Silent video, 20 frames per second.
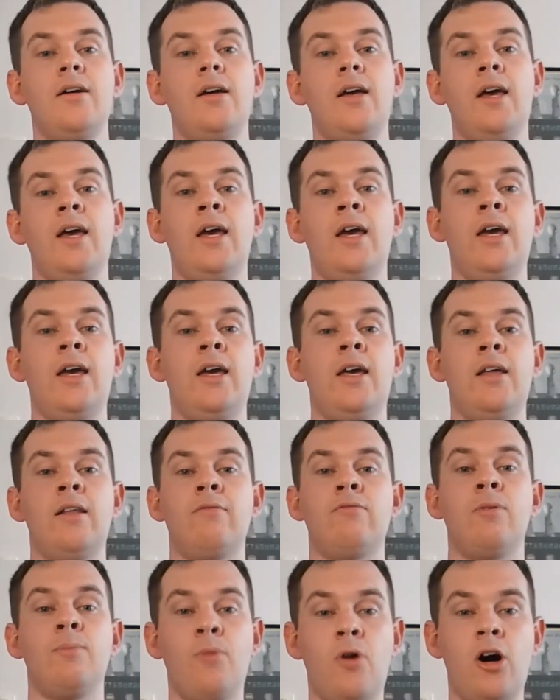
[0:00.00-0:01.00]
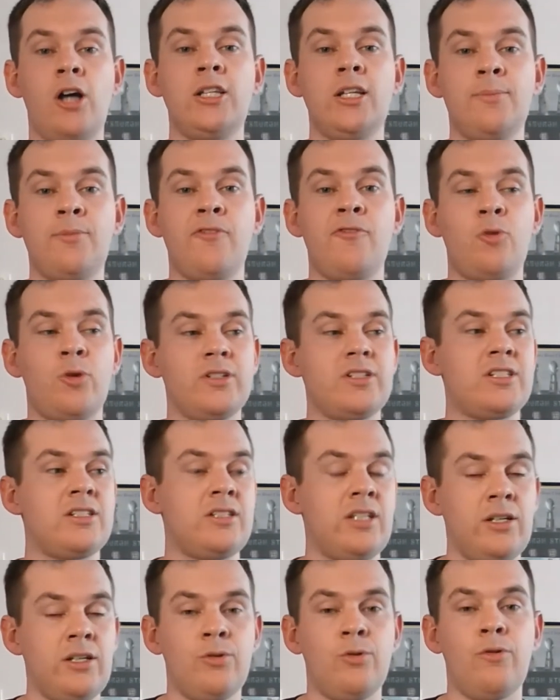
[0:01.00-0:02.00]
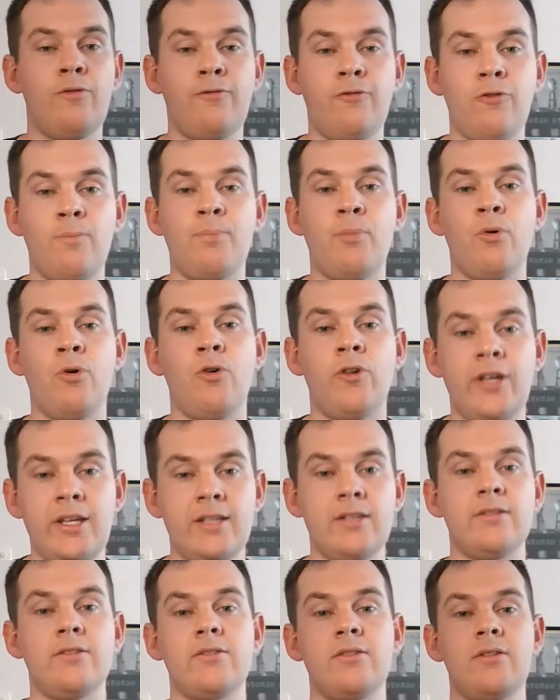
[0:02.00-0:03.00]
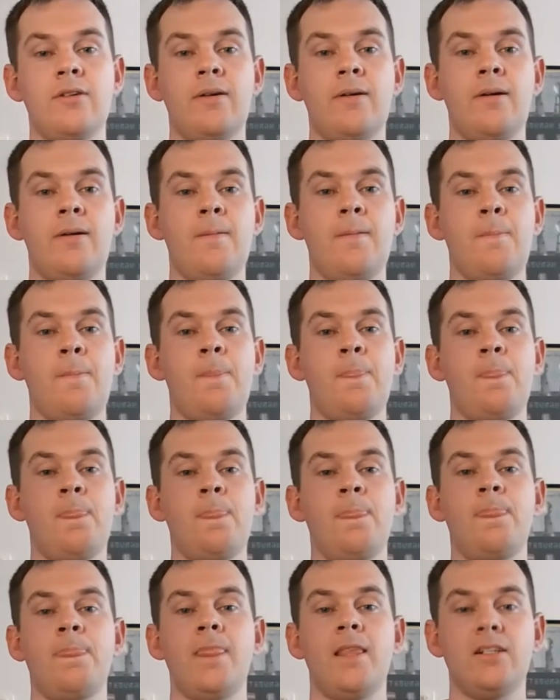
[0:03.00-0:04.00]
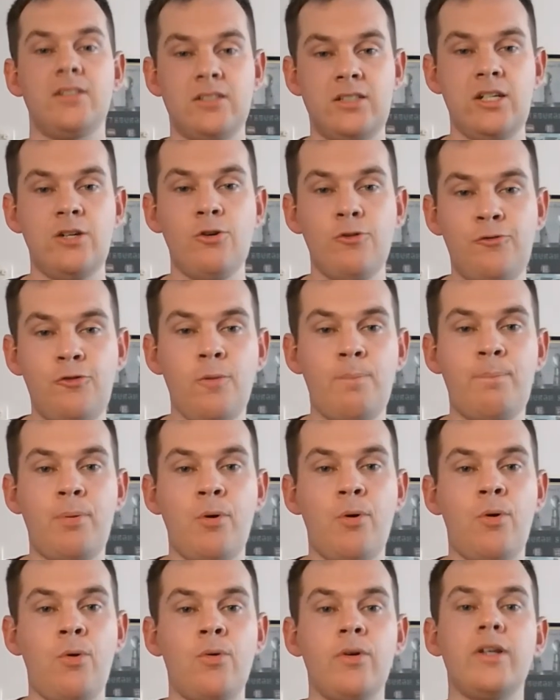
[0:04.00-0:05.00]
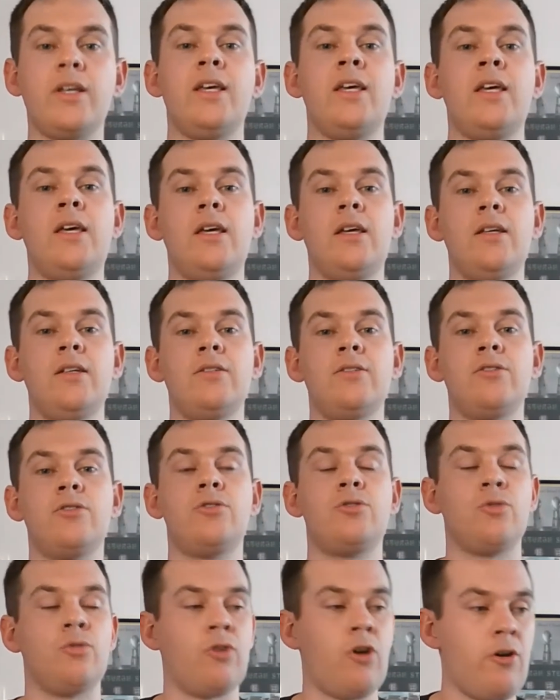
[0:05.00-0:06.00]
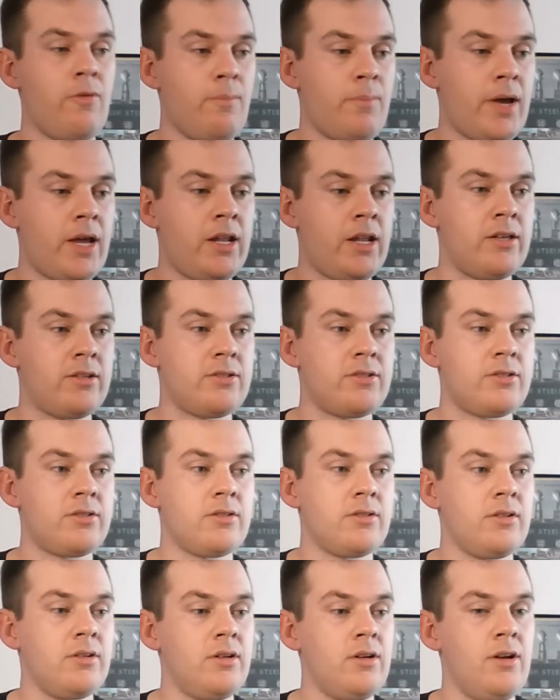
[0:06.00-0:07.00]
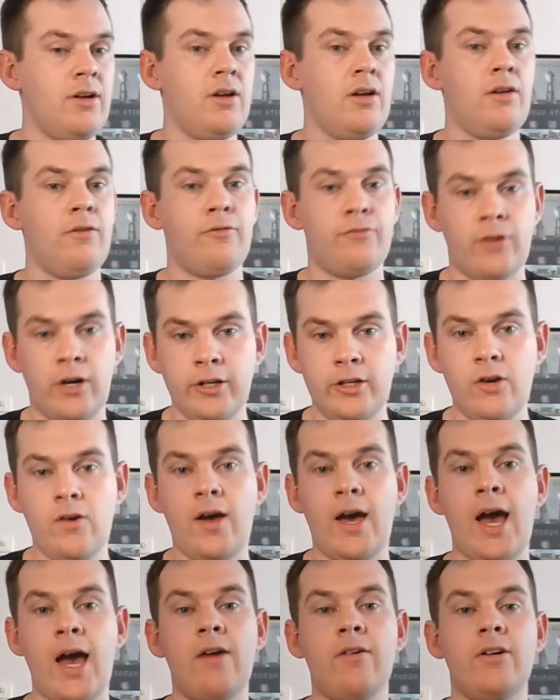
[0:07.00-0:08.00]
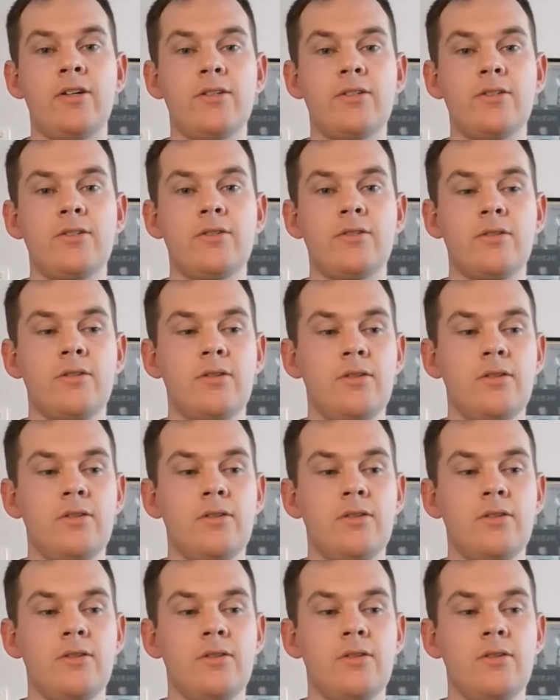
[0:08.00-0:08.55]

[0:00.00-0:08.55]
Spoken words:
and remind them of what Steel football is. Steel football is Jerome Bettis, Franco Harris,